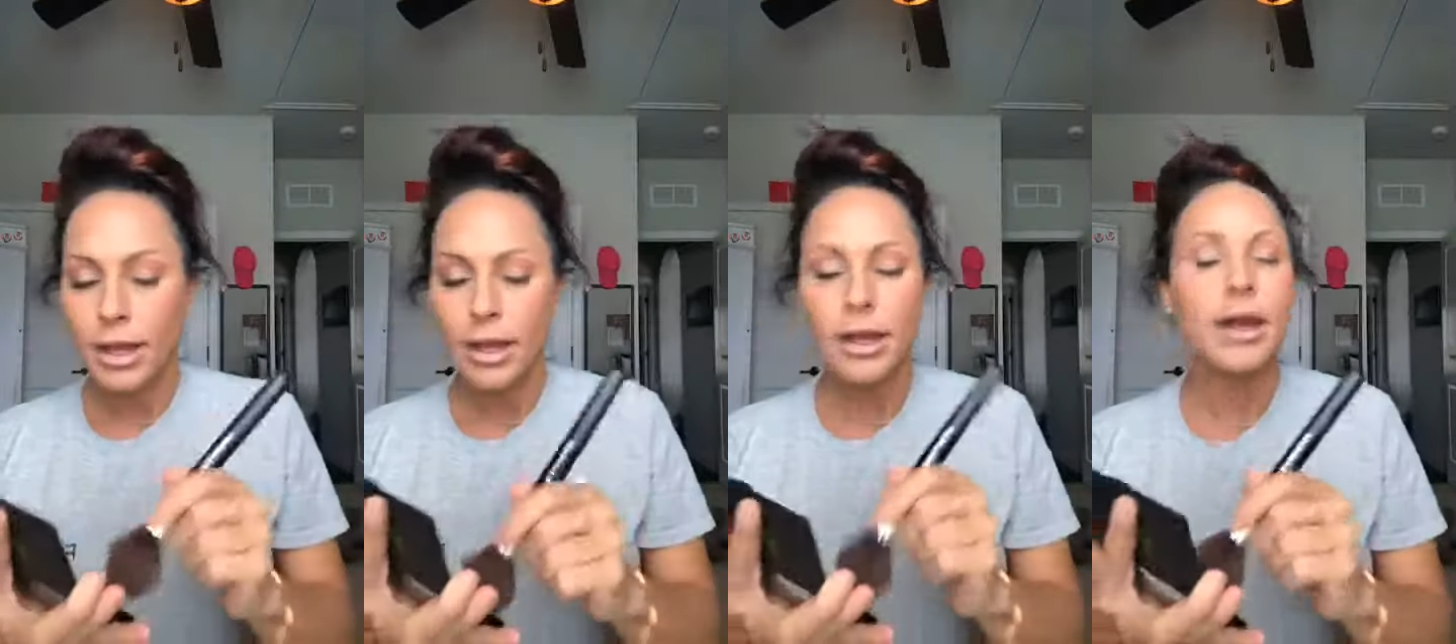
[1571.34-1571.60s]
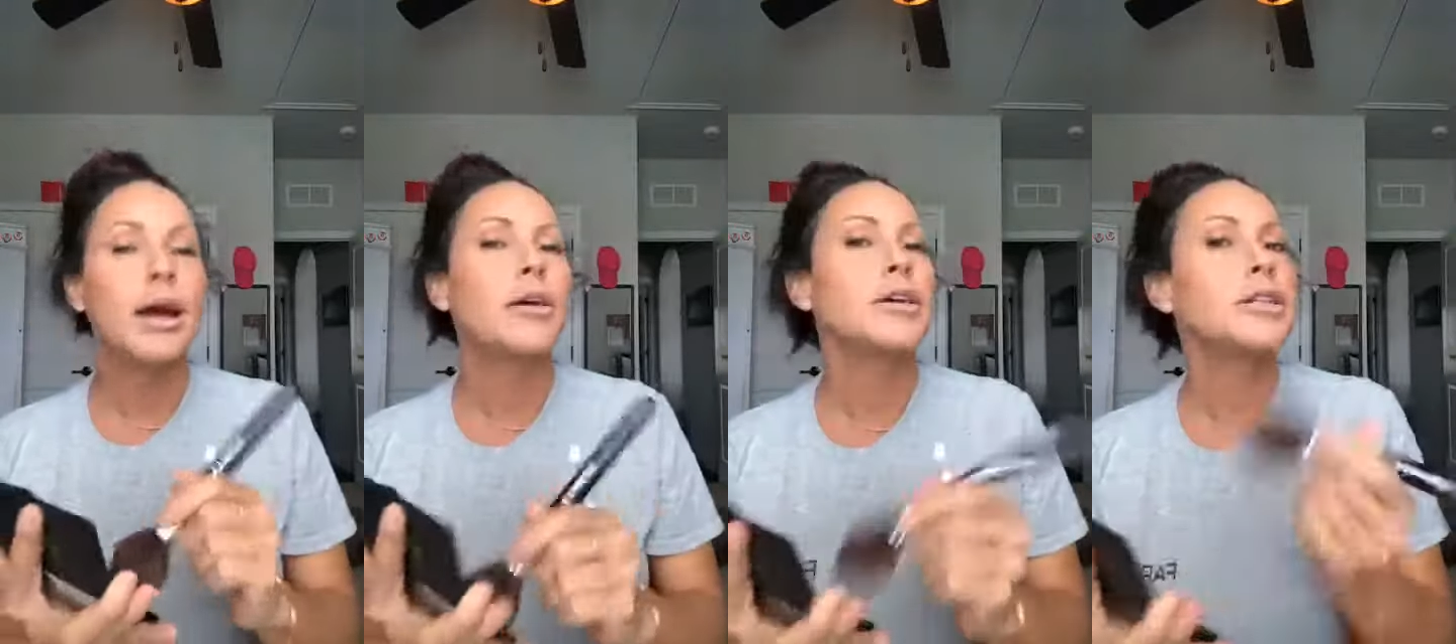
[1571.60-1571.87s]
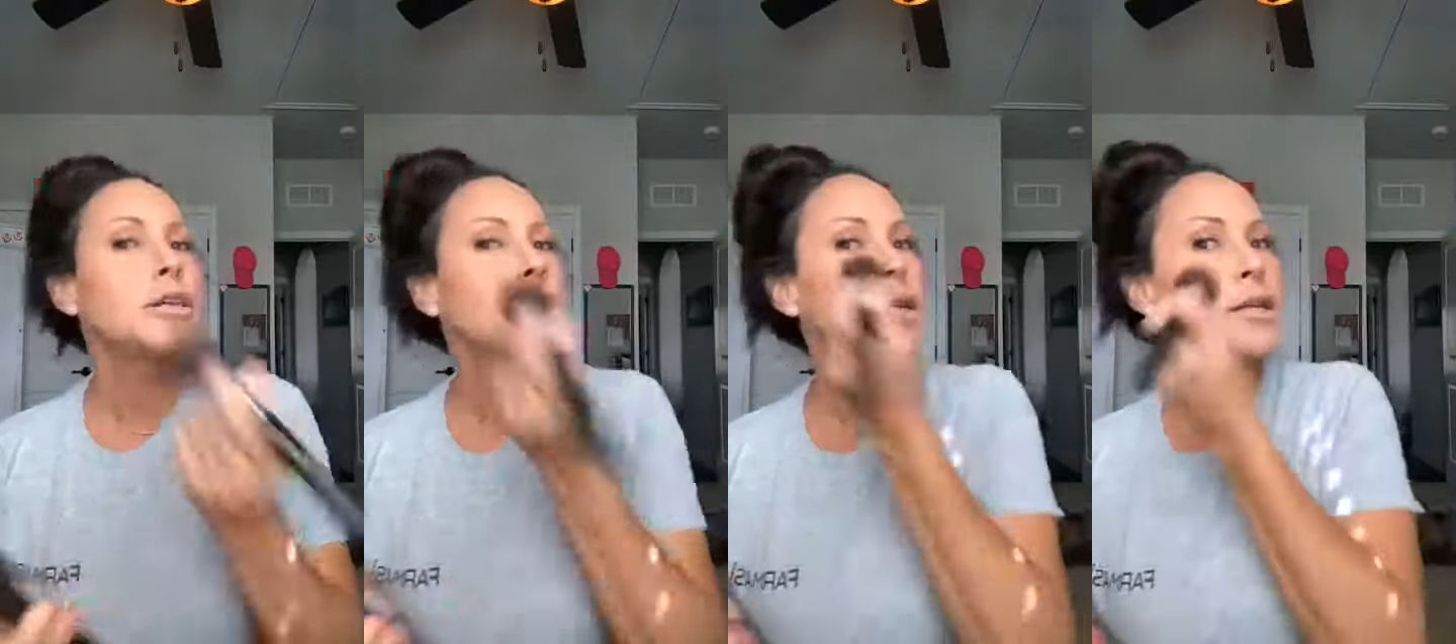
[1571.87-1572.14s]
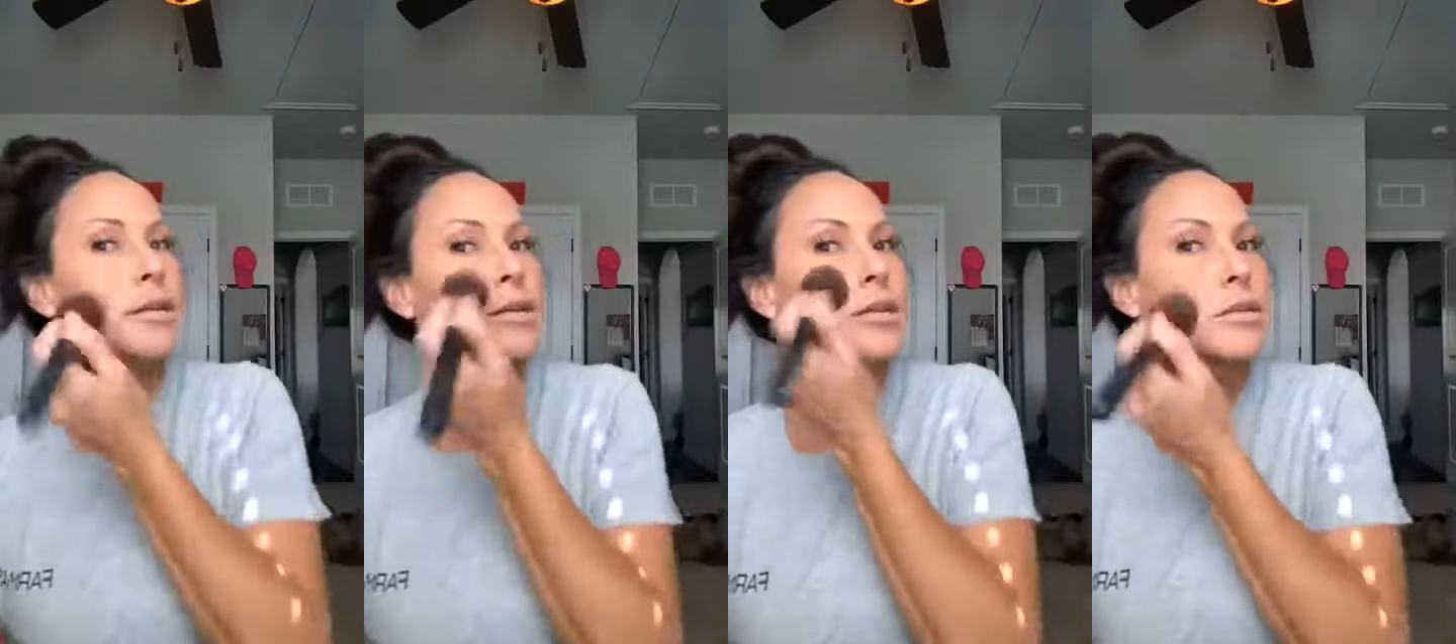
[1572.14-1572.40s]
I was trying to
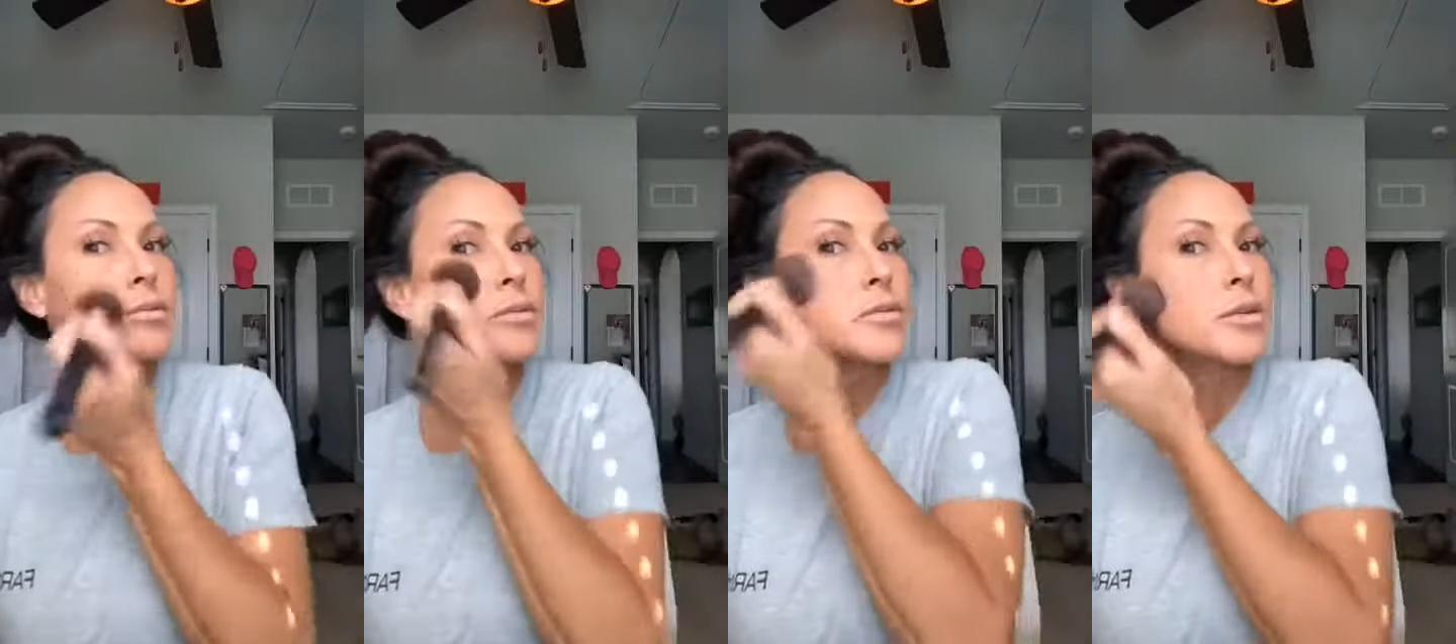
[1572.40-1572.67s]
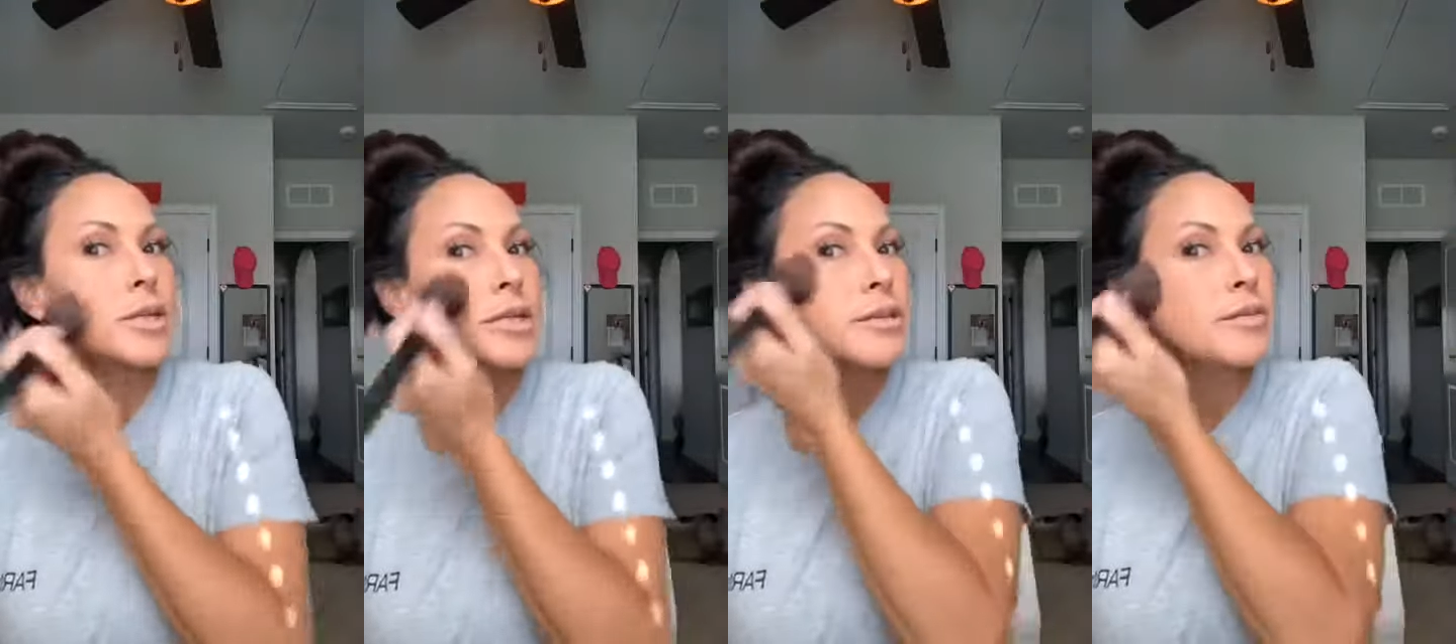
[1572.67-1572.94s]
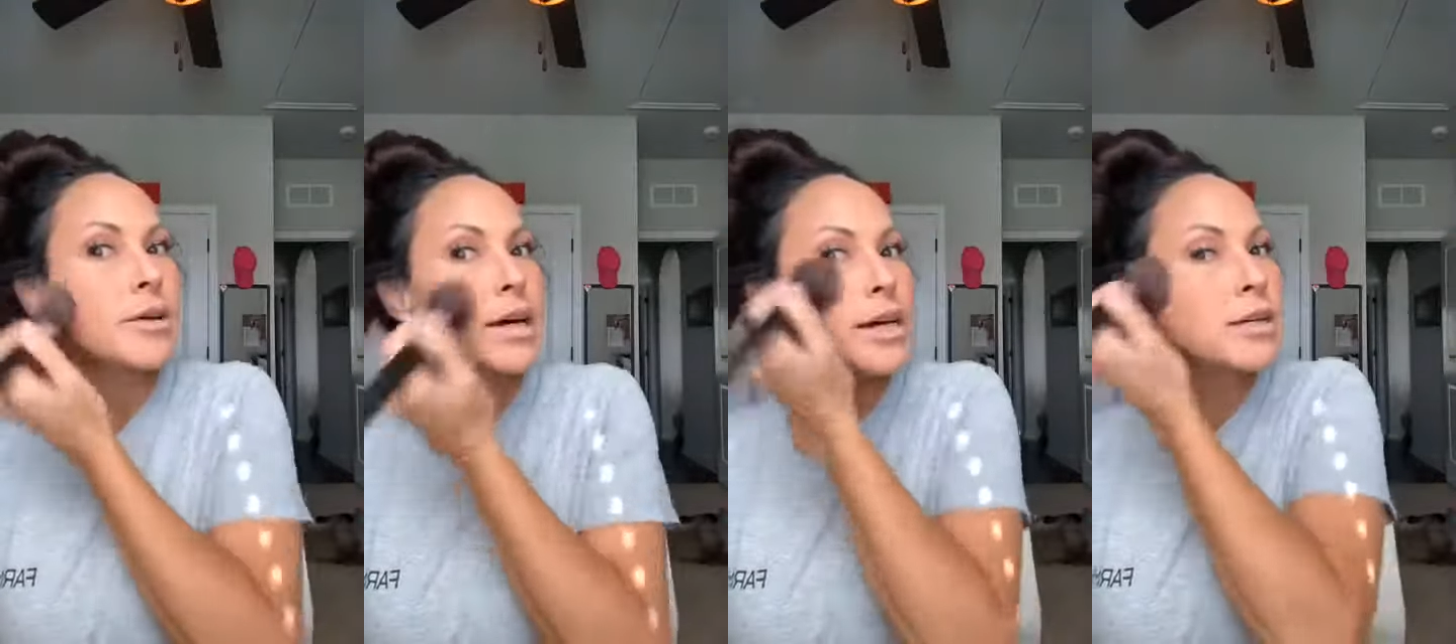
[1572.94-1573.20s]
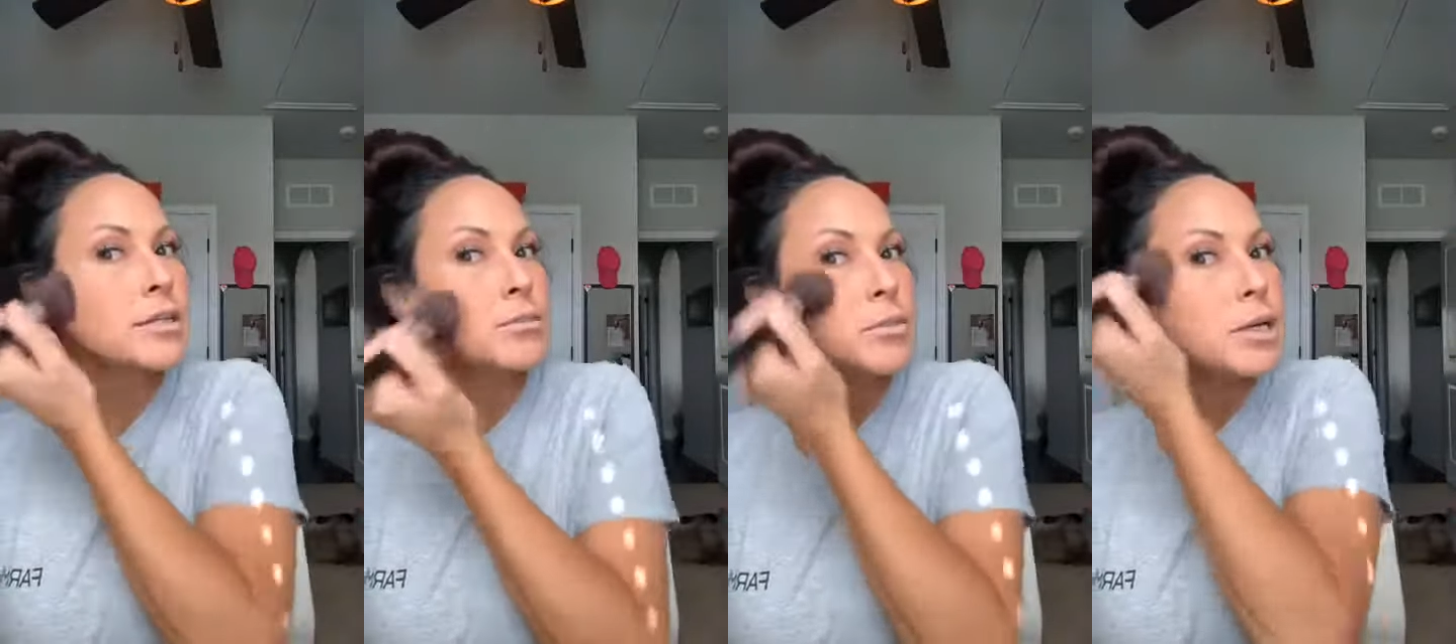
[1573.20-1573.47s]
do this really
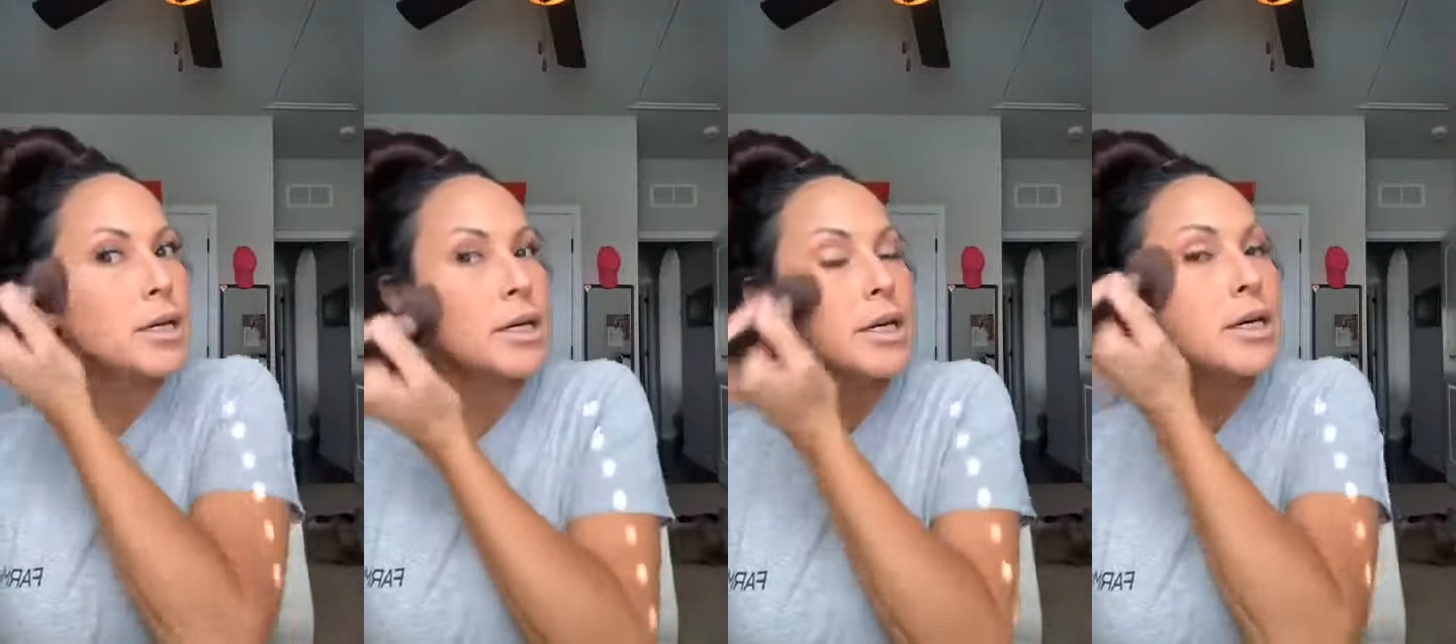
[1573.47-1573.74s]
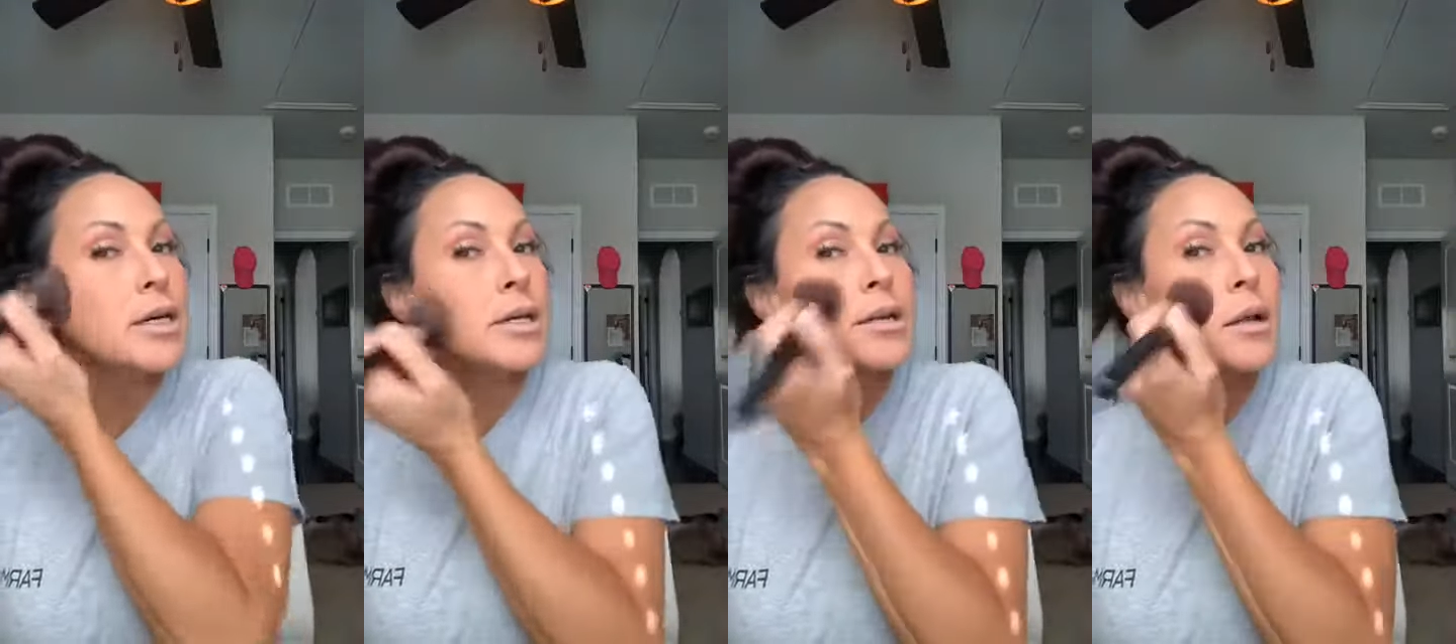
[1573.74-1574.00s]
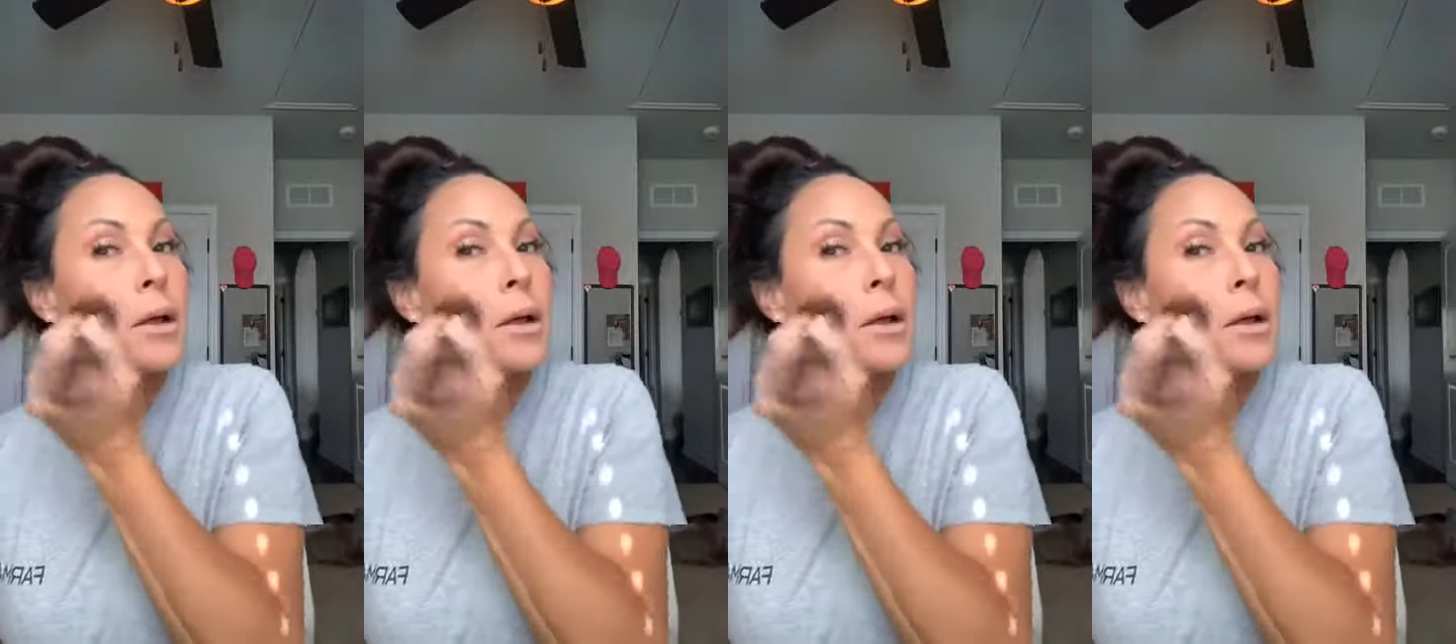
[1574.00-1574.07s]
fast, but